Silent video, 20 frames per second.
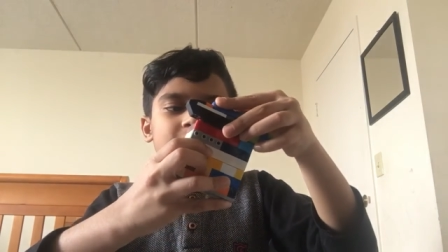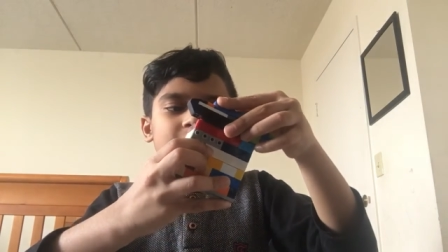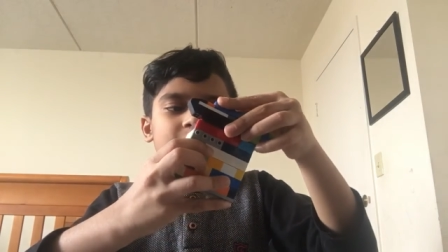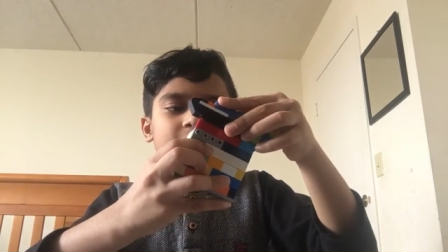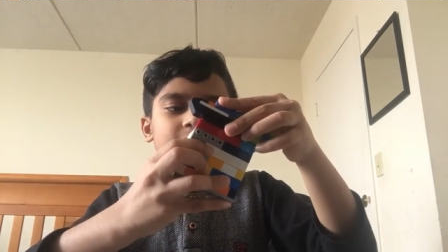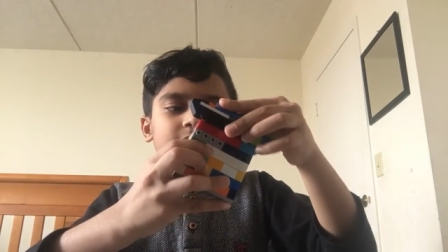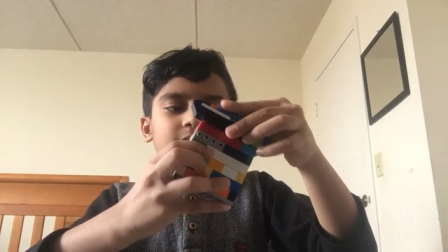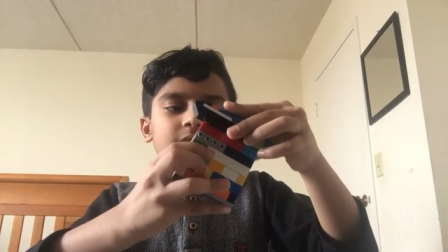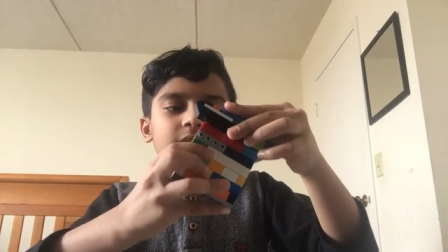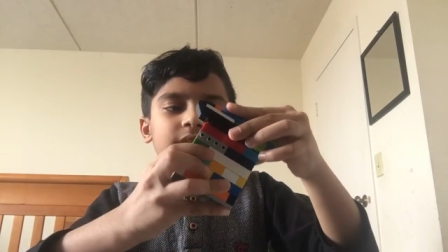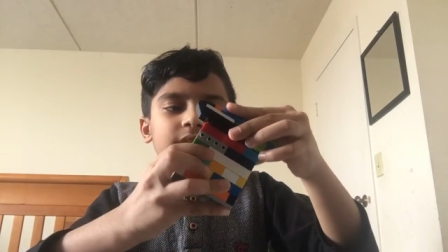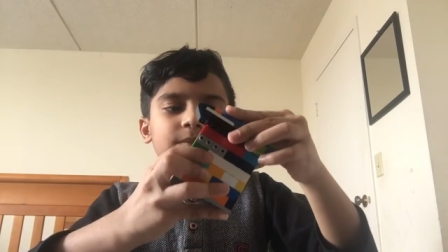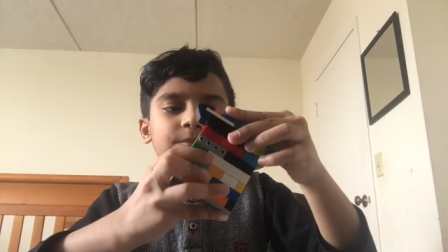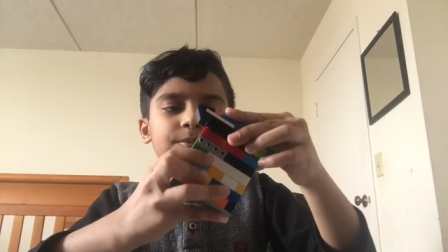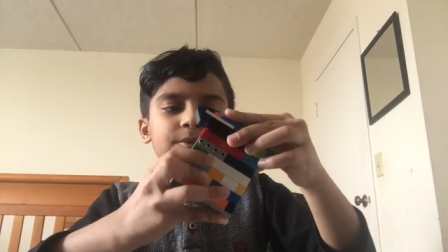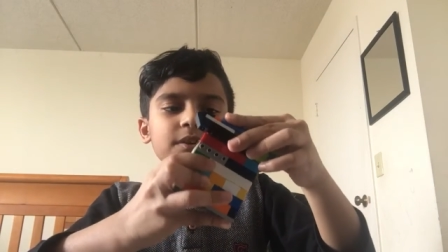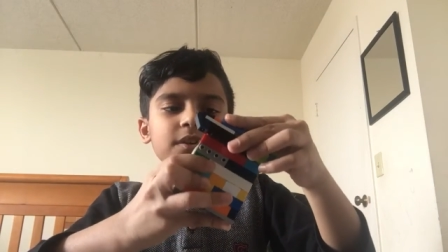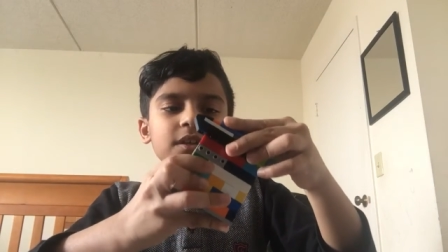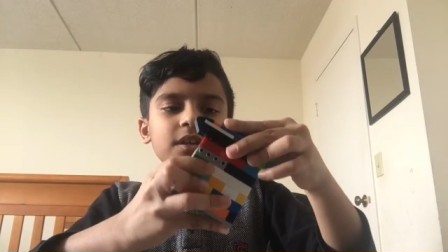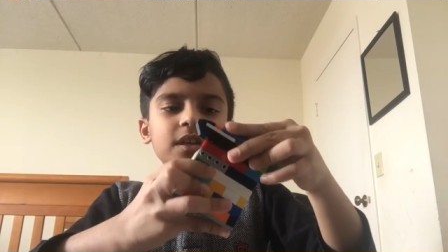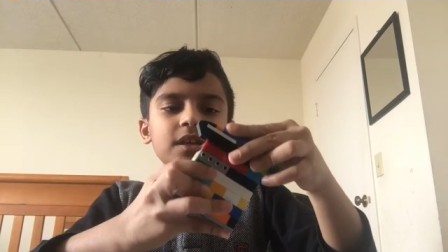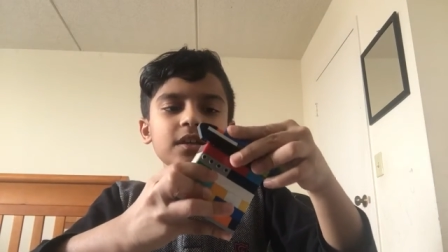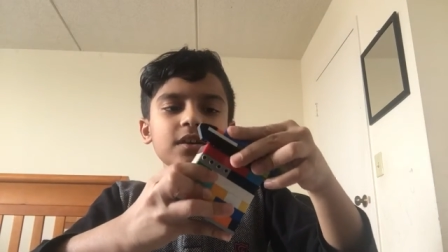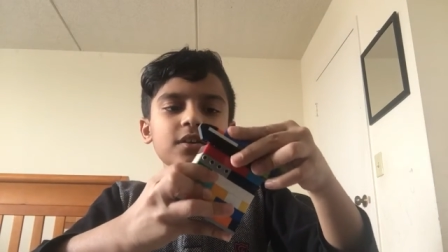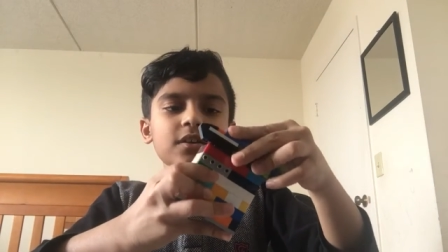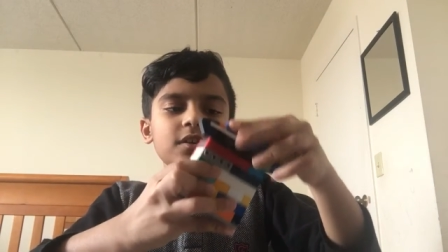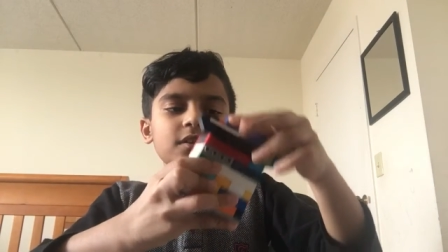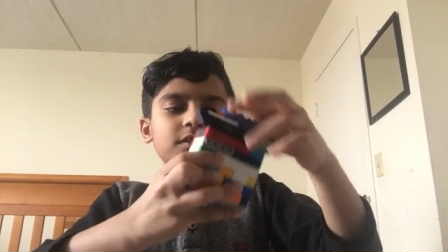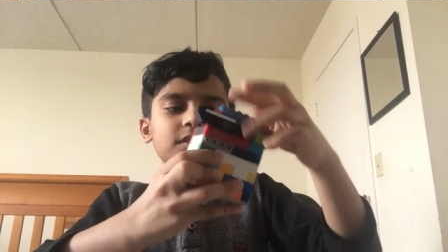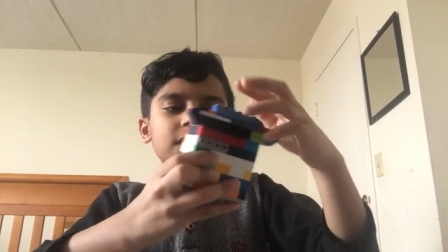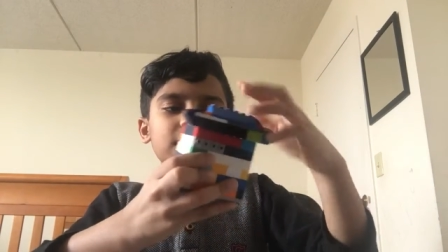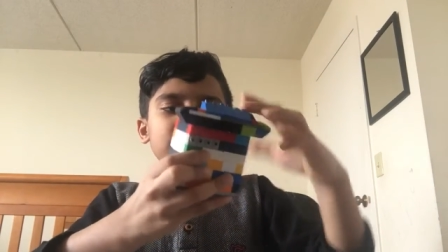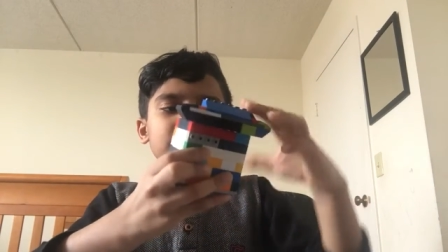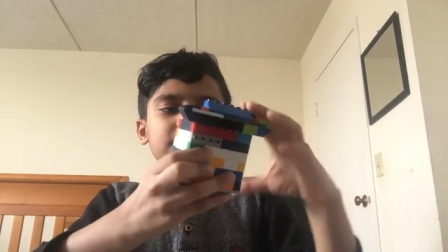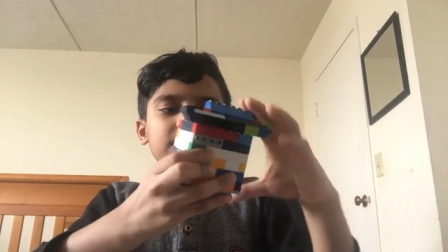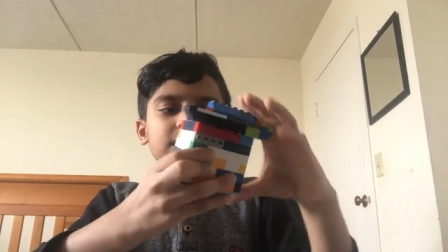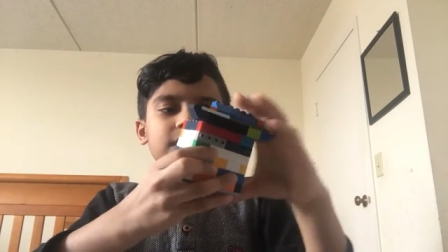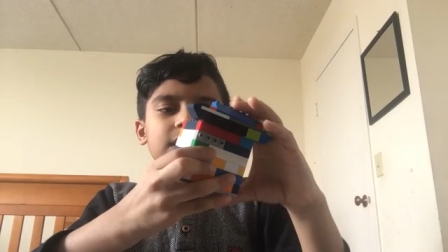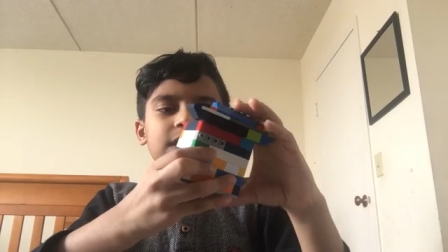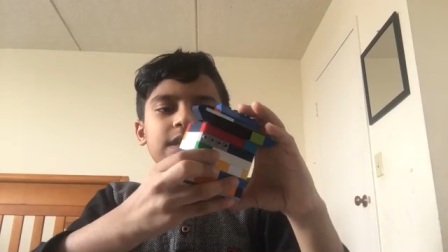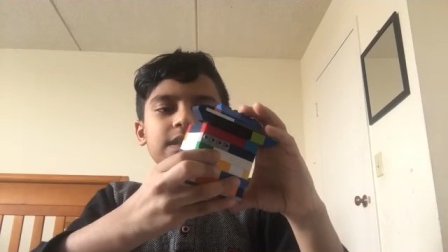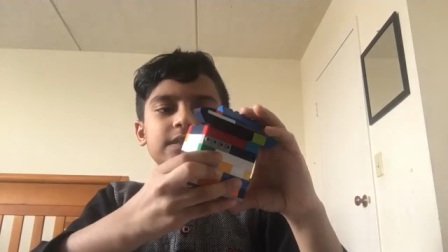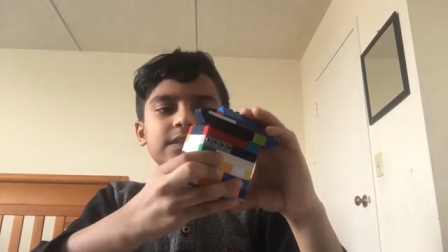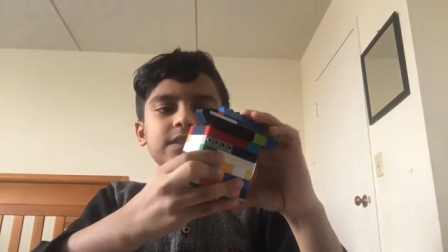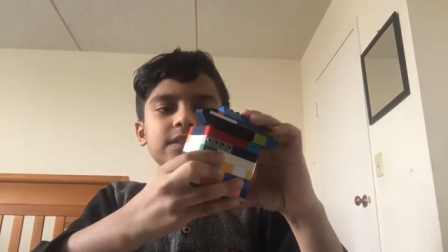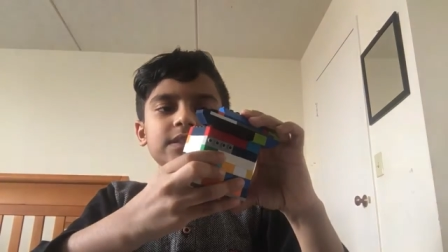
and then you put it on like this.